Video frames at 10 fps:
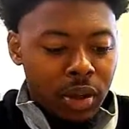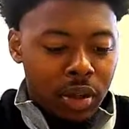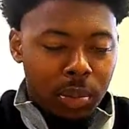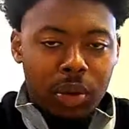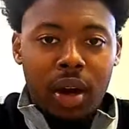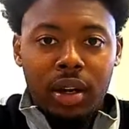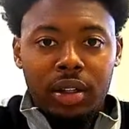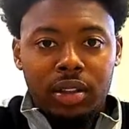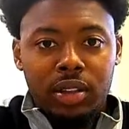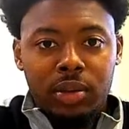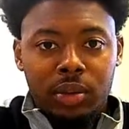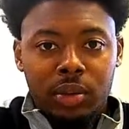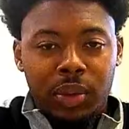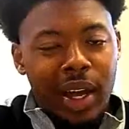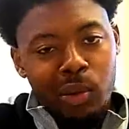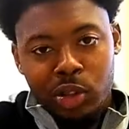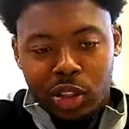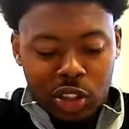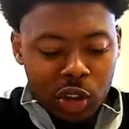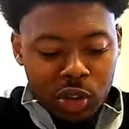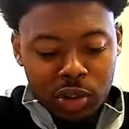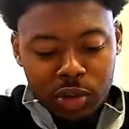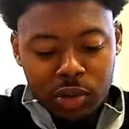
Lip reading: products when I was searching,